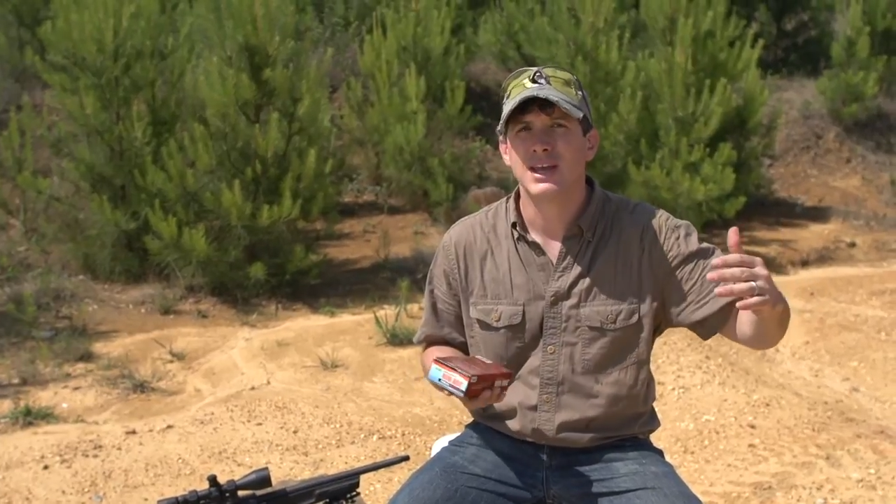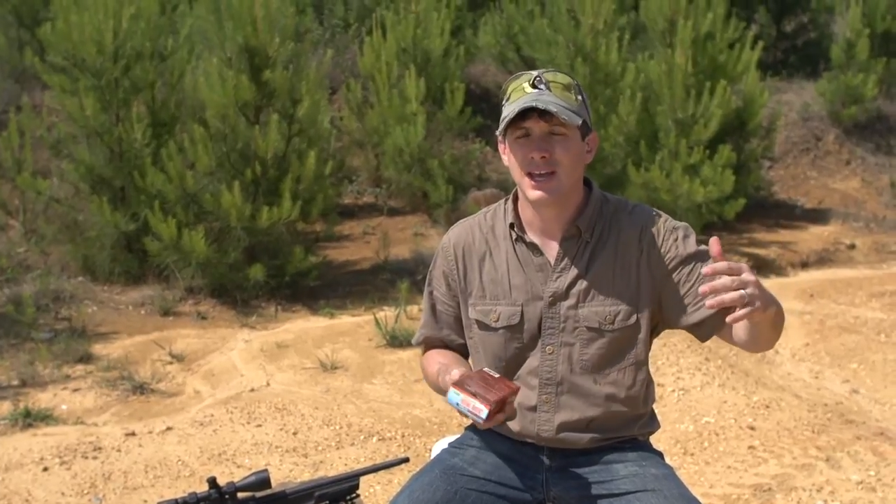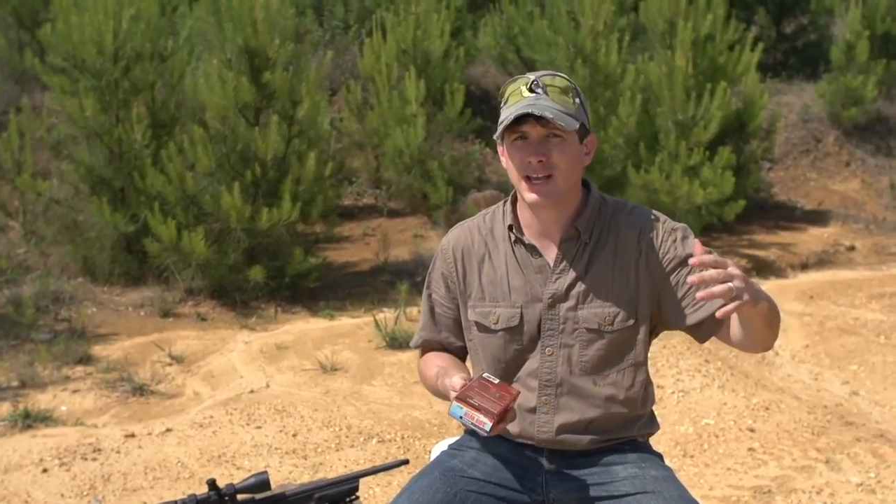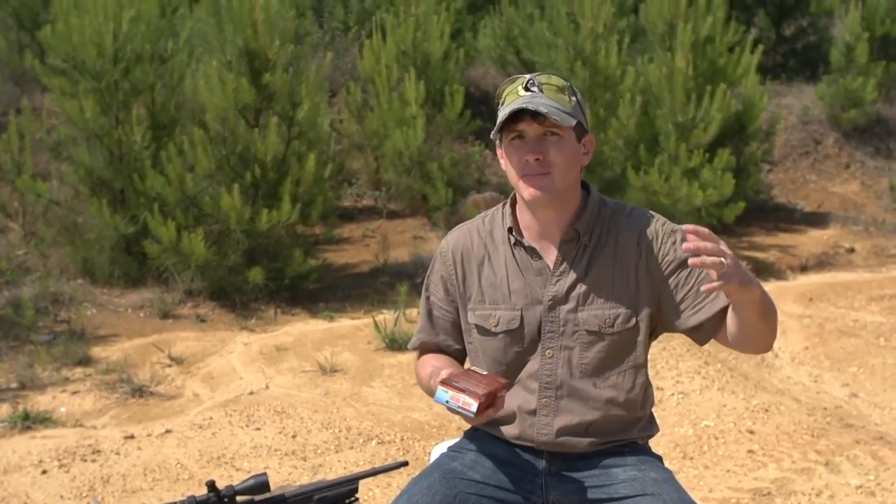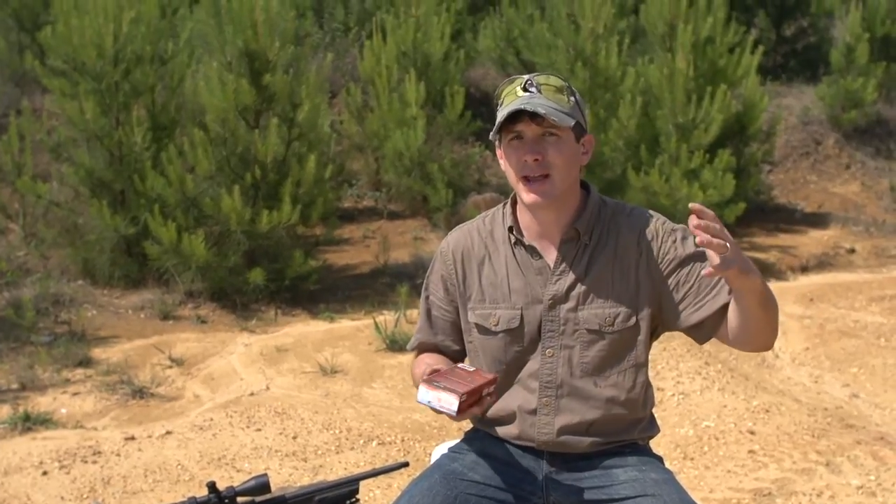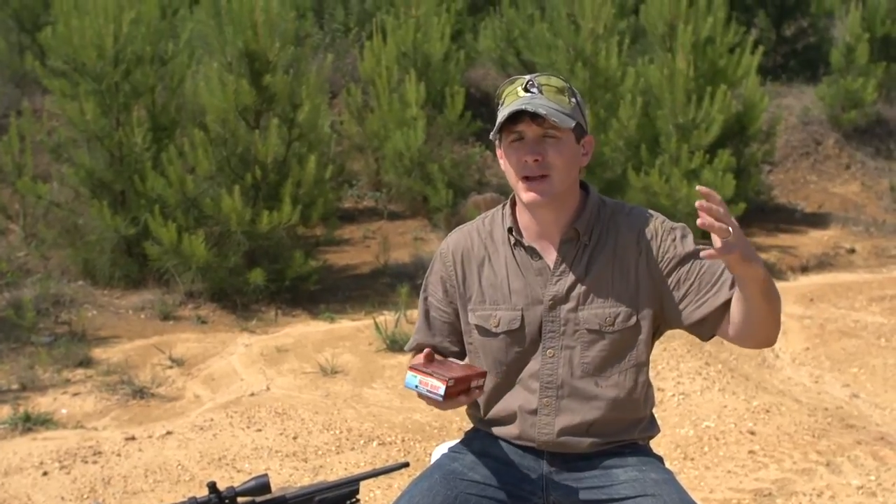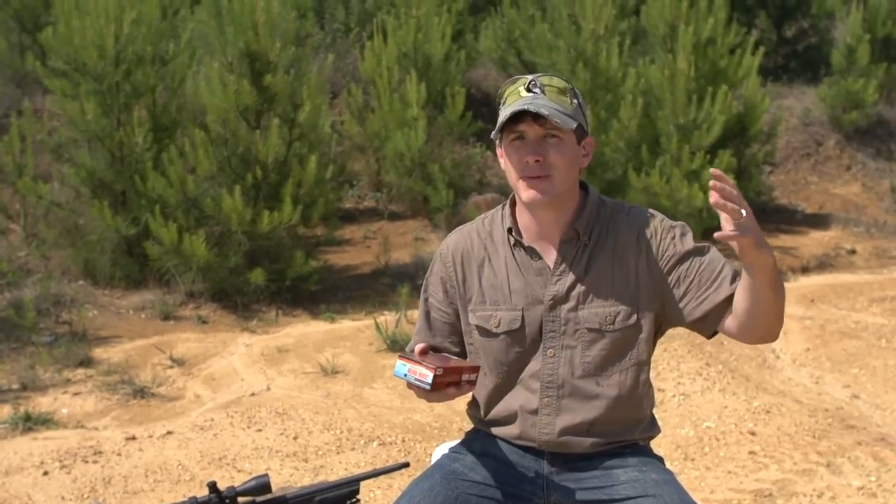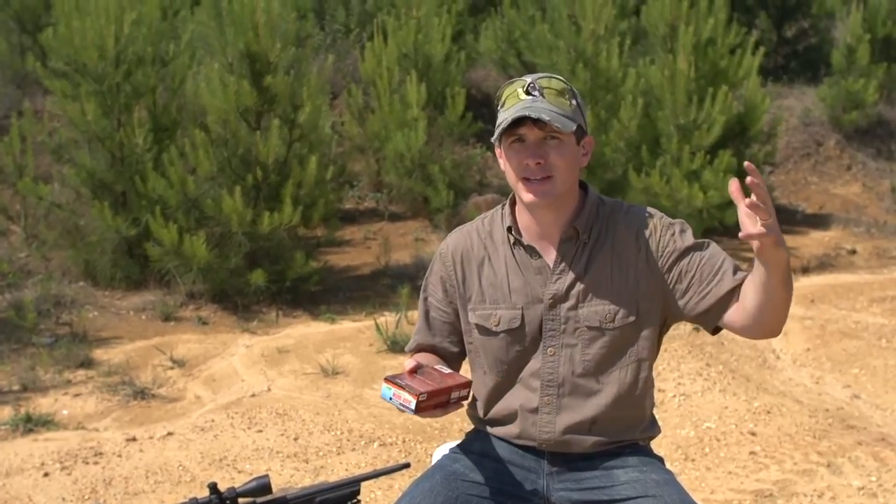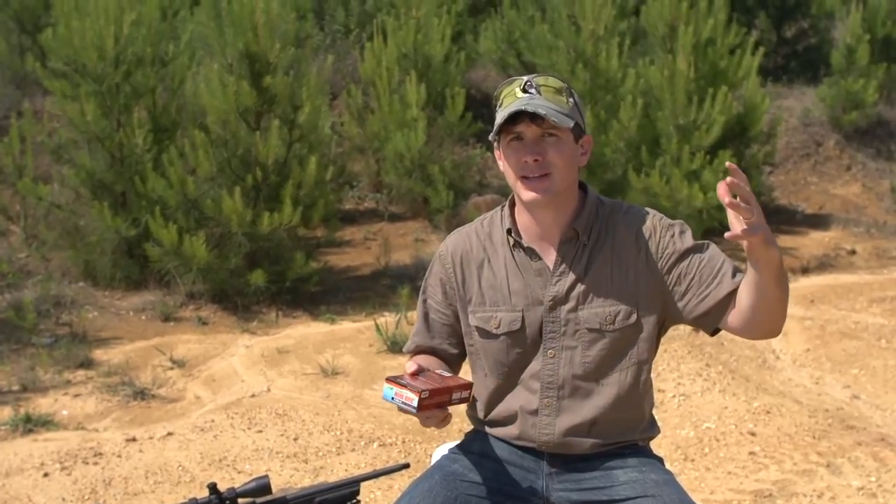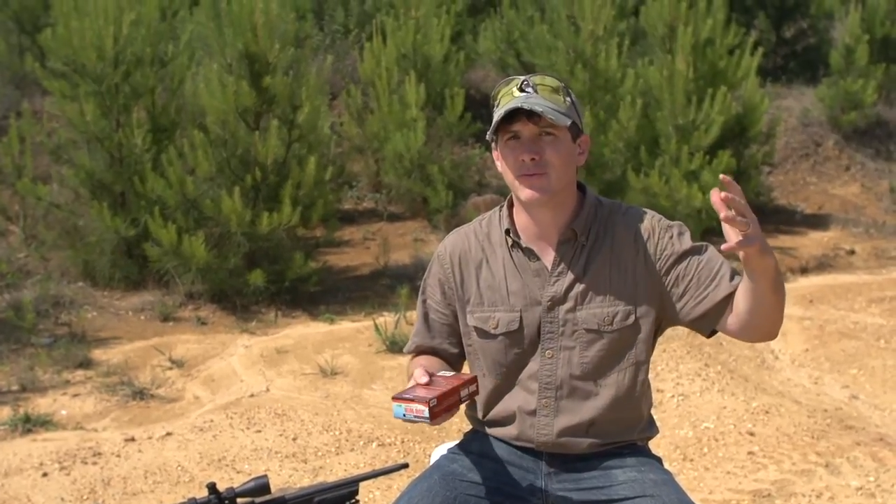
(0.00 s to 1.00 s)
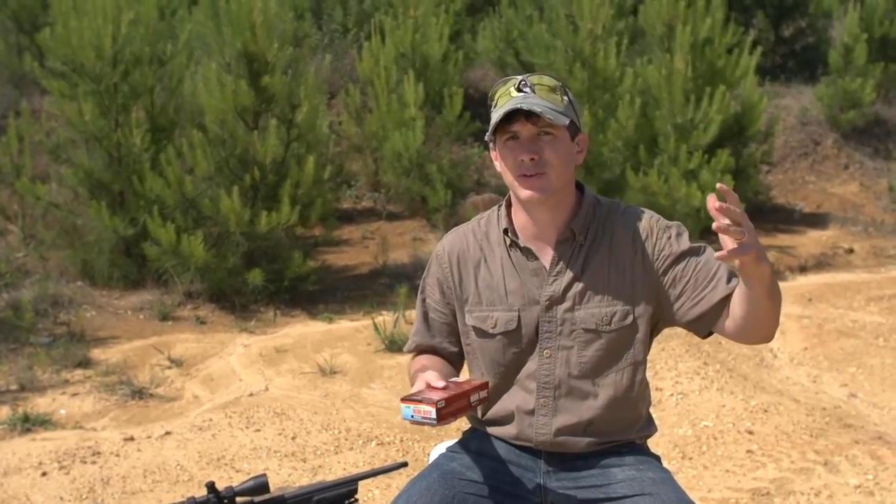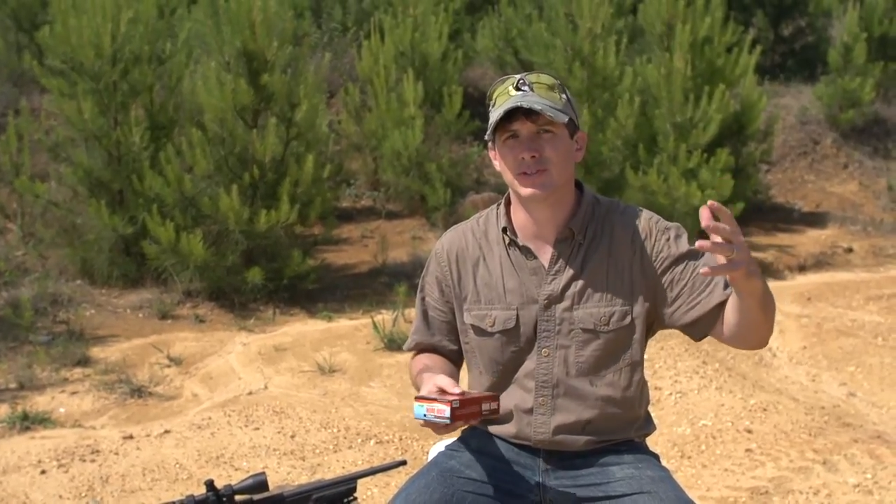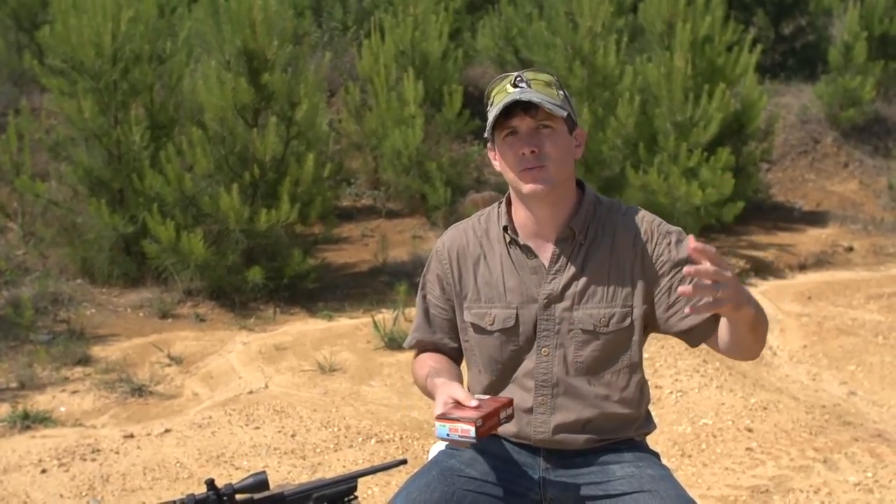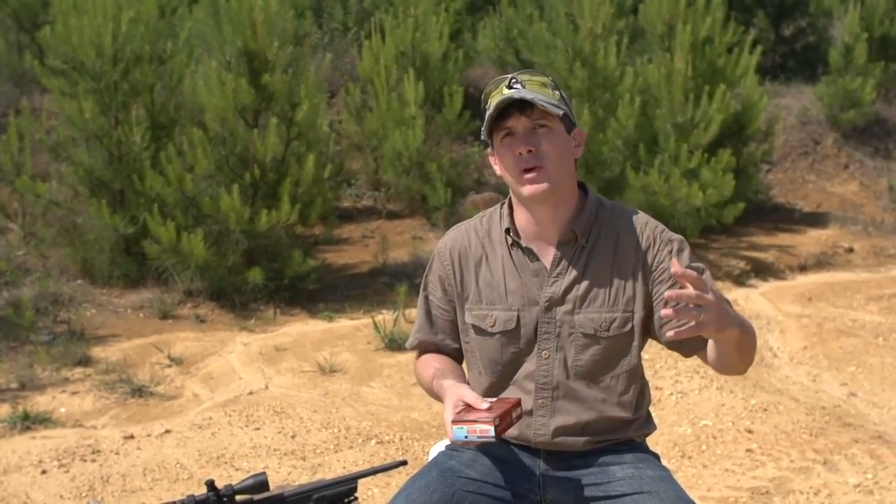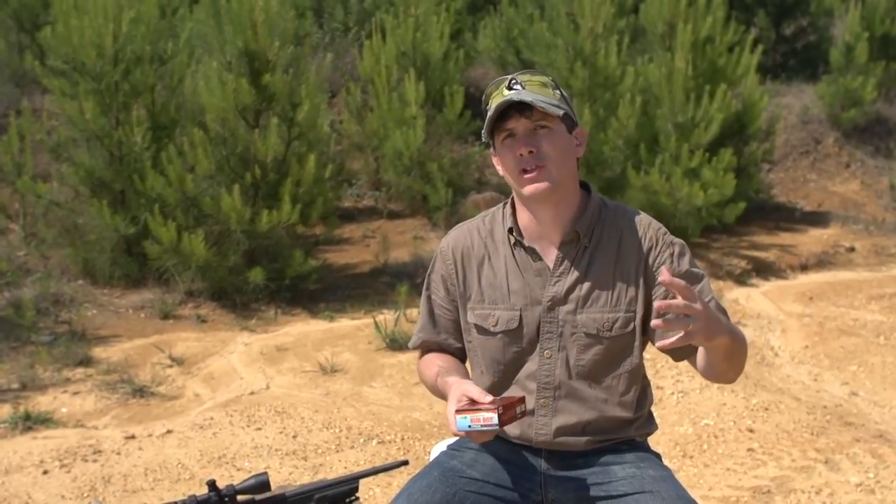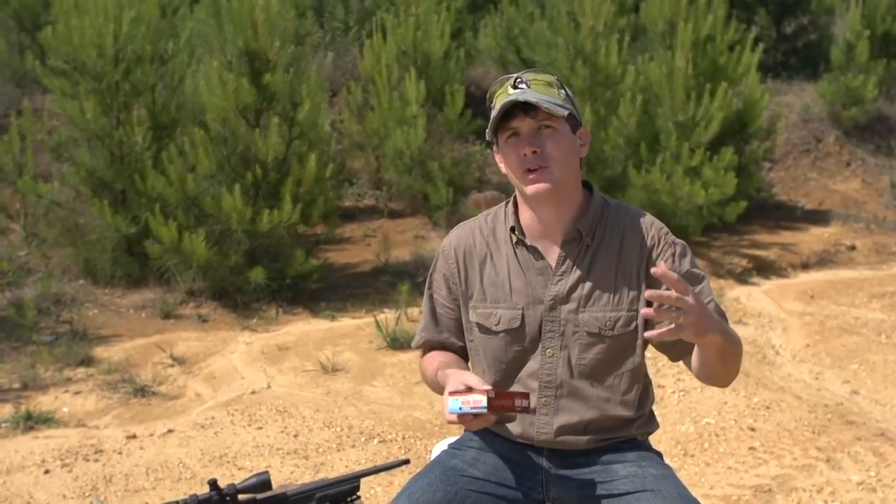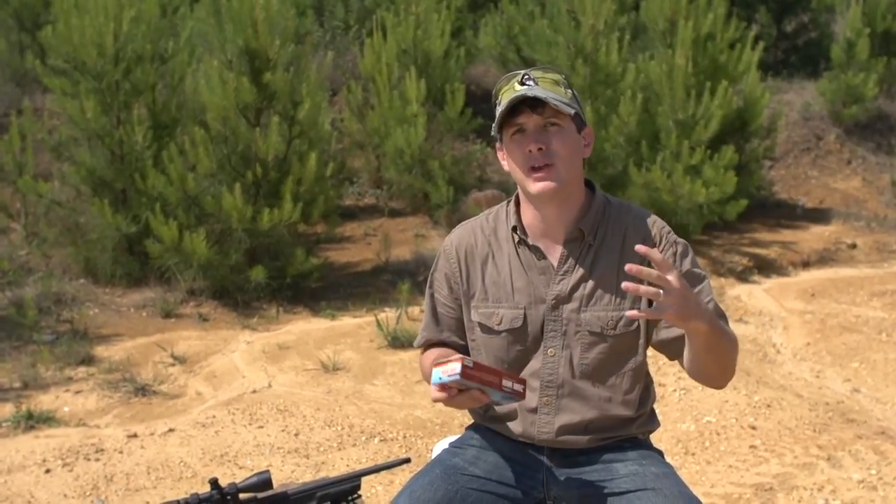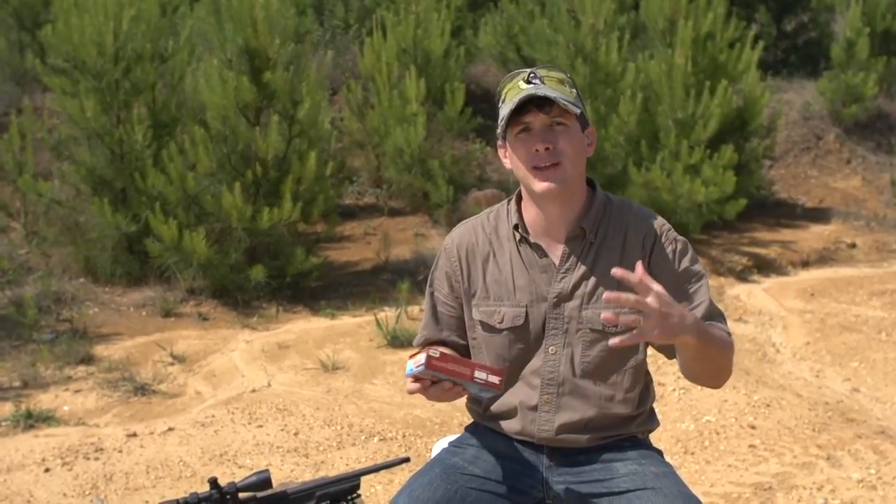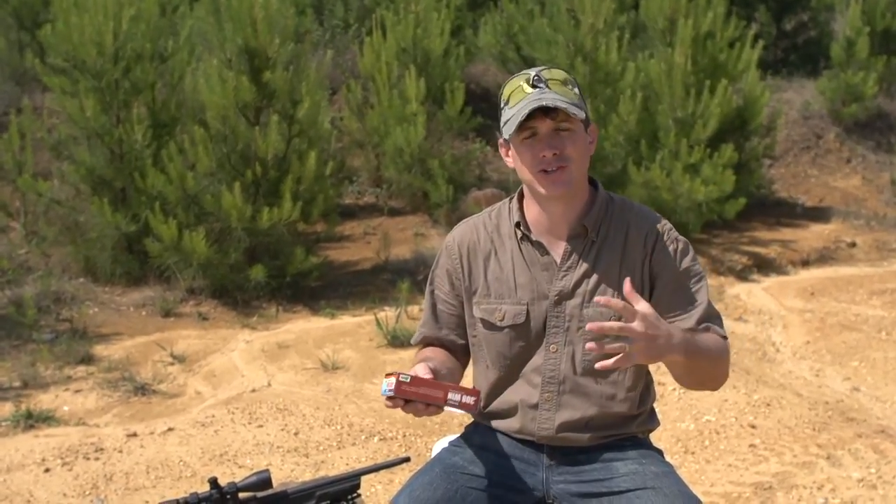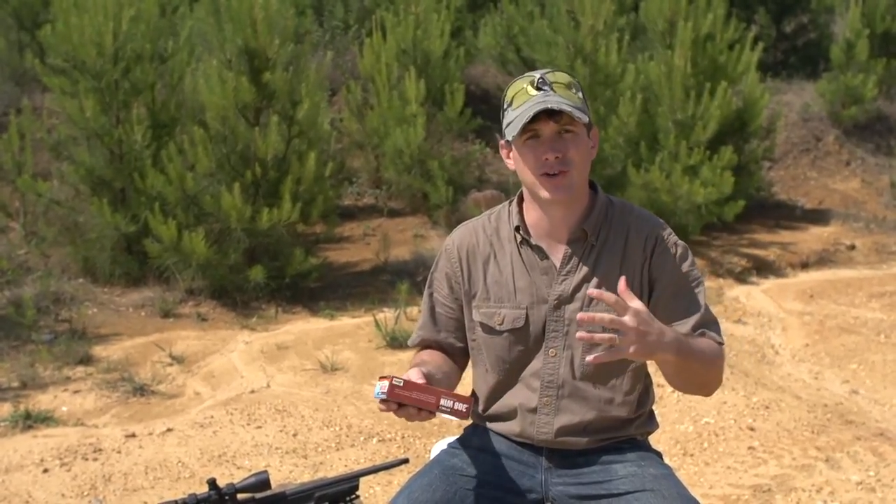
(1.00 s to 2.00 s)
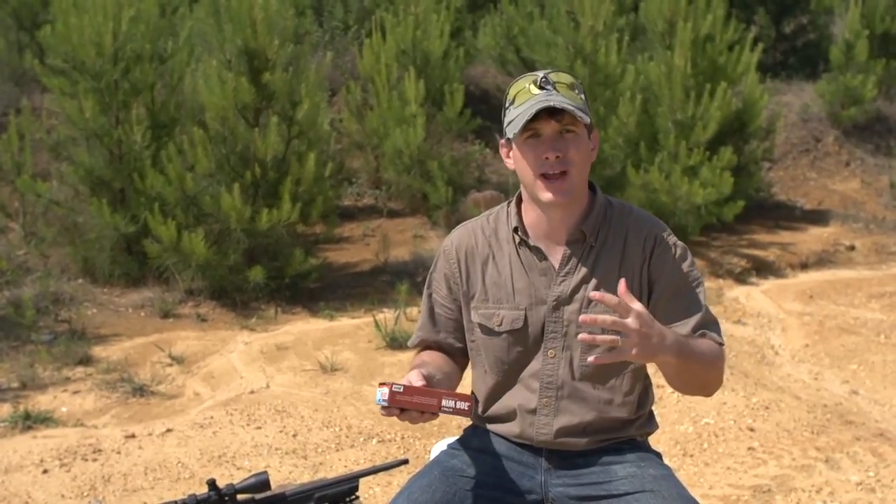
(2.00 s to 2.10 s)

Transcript: it could make a big difference in whether you hit your